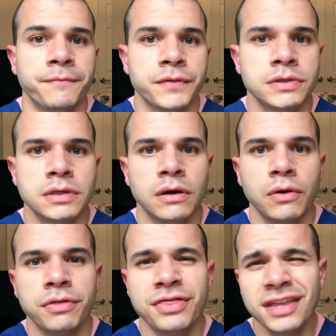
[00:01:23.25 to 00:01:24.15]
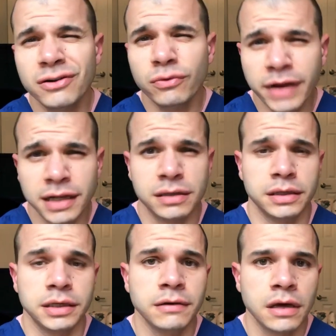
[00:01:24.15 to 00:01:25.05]
So
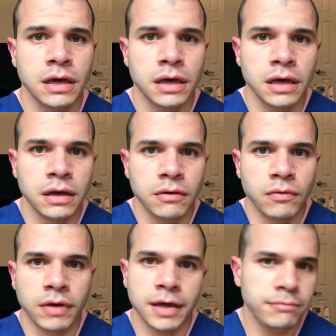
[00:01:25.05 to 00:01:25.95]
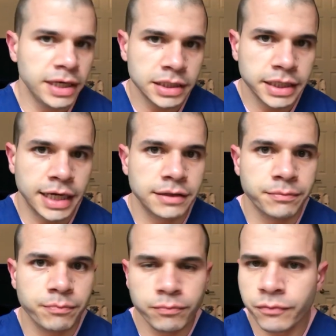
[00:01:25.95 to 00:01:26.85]
theoretically, immediately after the
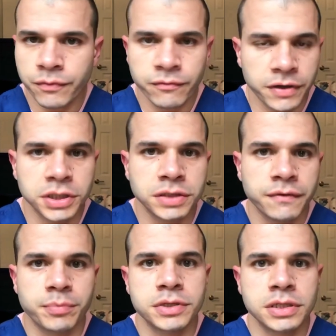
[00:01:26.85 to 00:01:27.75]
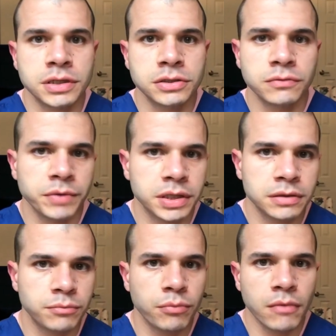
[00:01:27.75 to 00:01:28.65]
finish of the procedure, we
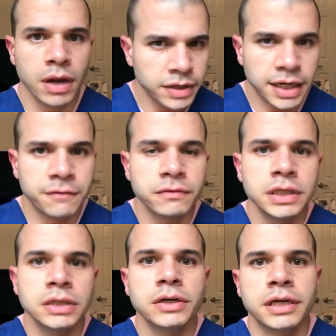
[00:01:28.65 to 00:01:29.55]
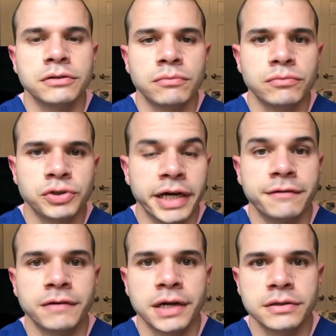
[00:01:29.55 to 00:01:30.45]
could carefully look and try to
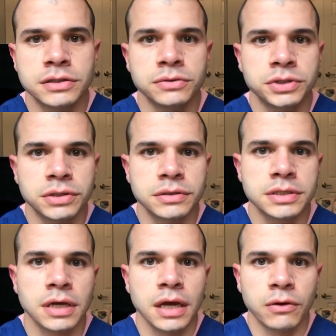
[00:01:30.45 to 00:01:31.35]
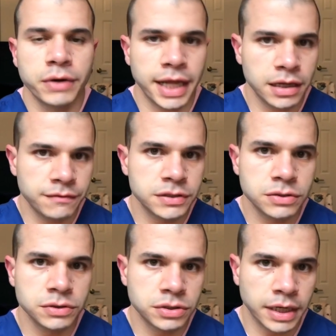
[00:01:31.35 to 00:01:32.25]
find the sutures or an end of a
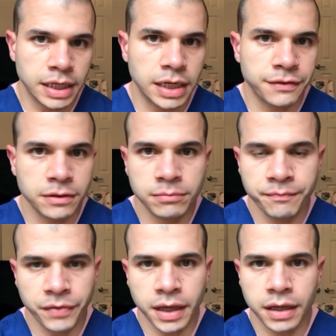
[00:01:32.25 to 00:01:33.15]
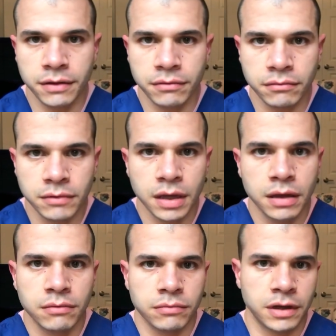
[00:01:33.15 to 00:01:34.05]
suture and cut them and
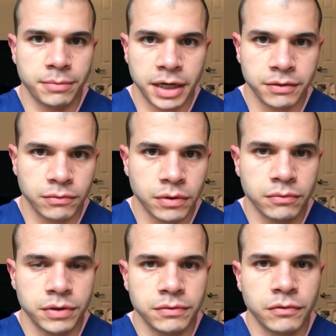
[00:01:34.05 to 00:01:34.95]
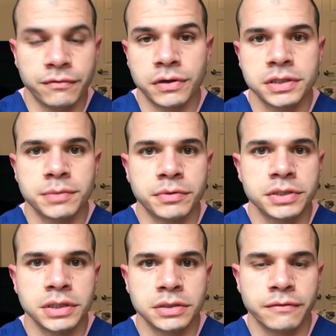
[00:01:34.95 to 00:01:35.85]
thereby reverse the
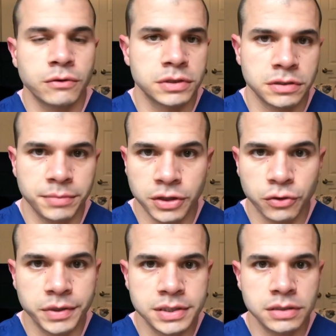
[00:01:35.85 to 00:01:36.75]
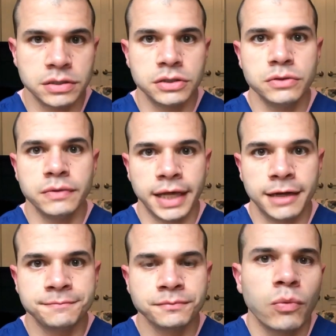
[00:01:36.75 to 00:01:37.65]
procedure. Of course, there'd be no reason to do
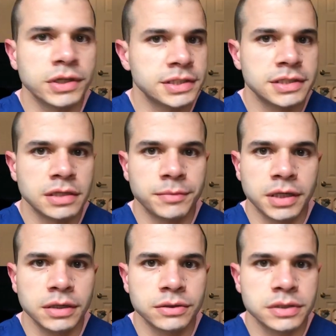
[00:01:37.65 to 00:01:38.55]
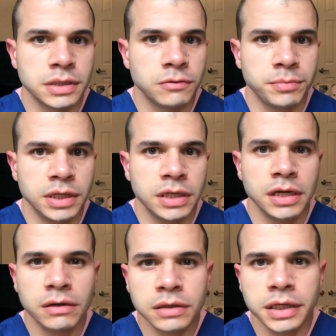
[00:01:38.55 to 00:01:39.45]
that. Once the stomach heals, it would be
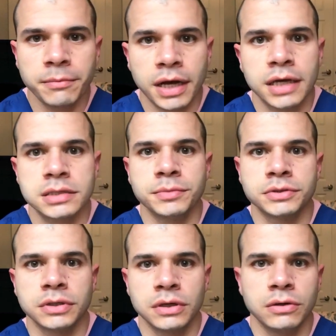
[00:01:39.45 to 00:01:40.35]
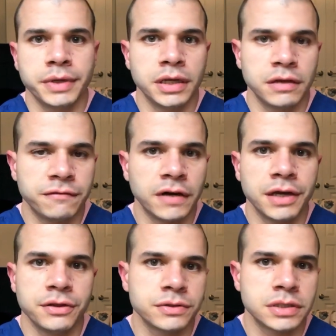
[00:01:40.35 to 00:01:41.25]
nearly impossible to go in and
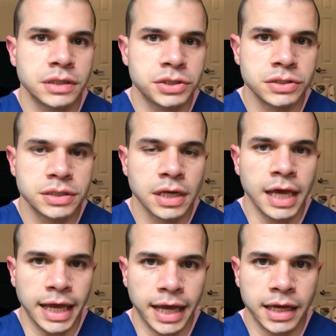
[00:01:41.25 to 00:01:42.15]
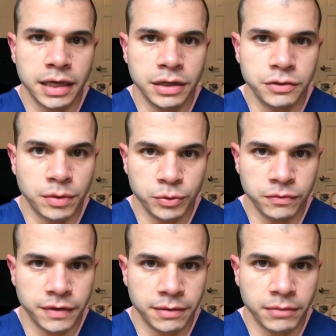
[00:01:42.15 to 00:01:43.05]
find those stitches and remove
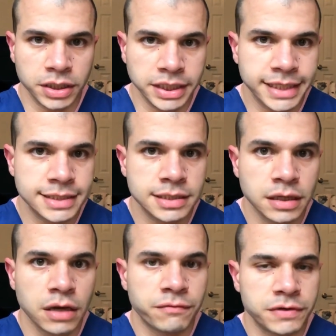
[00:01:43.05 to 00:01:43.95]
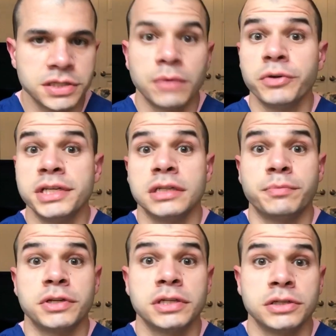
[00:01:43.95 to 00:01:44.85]
them, unless for some reason the
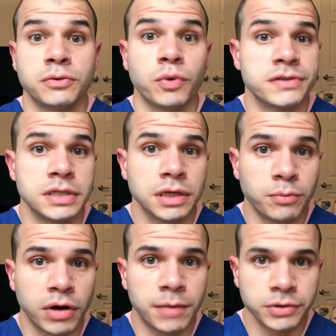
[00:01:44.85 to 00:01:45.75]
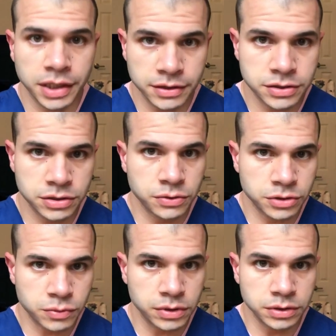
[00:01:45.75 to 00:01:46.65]
procedure wasn't done properly and the
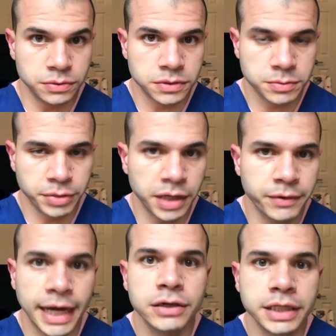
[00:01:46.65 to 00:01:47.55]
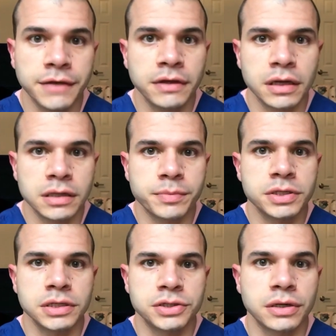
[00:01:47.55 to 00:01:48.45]
sutures were loose. But in reality, at the end of the
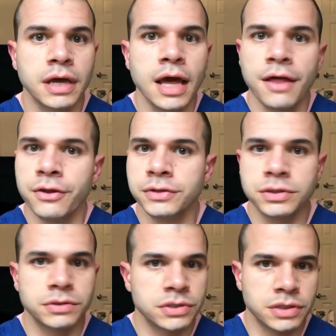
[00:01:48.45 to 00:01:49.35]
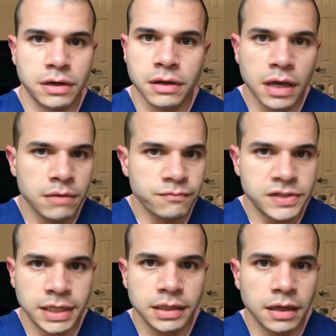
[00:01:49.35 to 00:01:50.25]
procedure, those sutures are
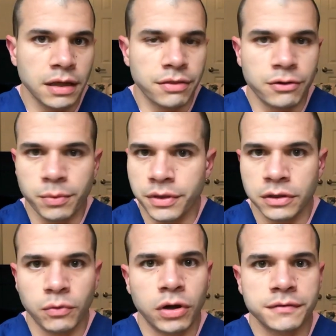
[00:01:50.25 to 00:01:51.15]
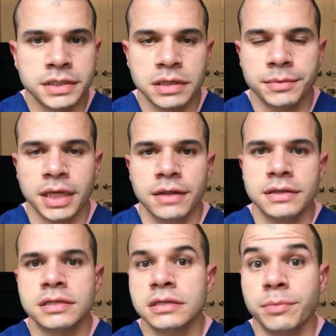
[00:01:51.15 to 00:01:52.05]
tight, they're within the wall of the stomach, and
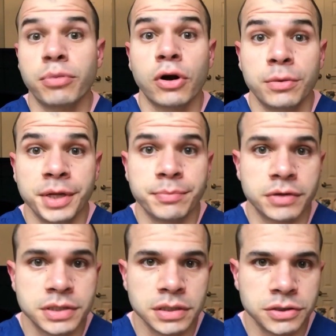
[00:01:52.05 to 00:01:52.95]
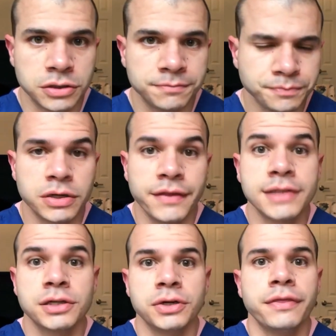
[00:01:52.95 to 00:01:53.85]
this is a permanent procedure. And that's
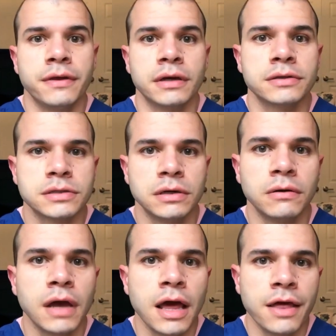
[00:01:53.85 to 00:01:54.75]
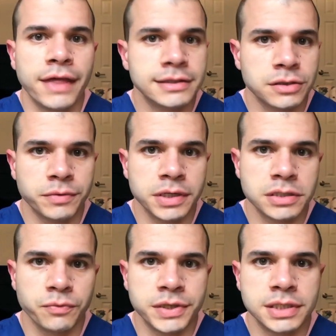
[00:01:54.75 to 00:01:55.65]
a good thing. So that's the
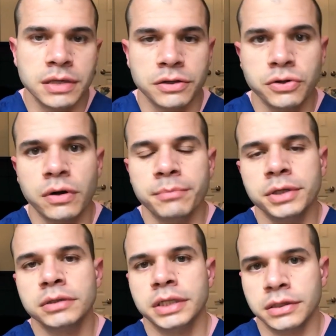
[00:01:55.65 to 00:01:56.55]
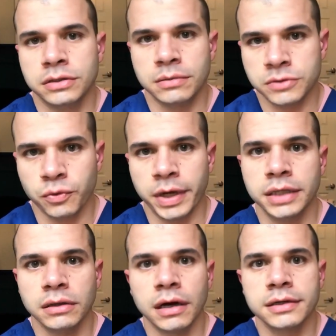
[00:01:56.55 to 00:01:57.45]
reason we see the durability in terms of weight
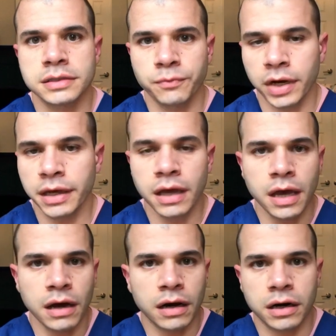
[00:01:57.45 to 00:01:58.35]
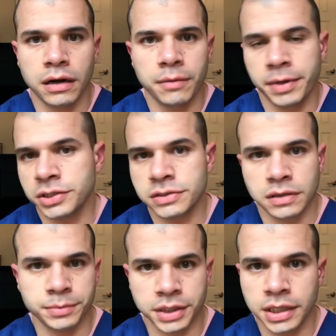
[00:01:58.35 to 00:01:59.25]
loss and why our patients are
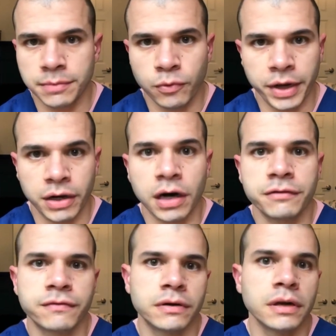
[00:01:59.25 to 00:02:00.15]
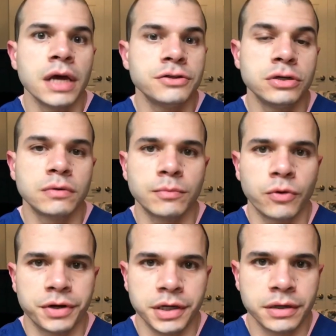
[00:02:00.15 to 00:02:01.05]
able to keep weight off for 2 or
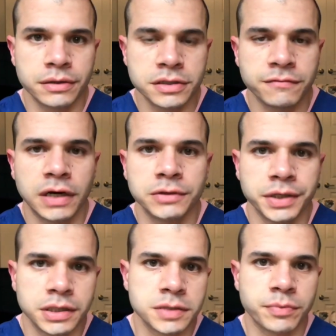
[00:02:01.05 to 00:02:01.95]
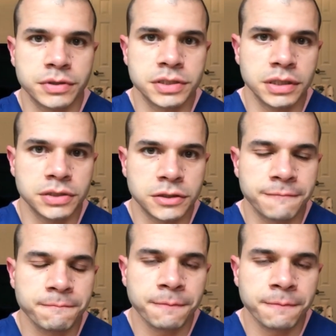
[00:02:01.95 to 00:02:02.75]
more years following this procedure.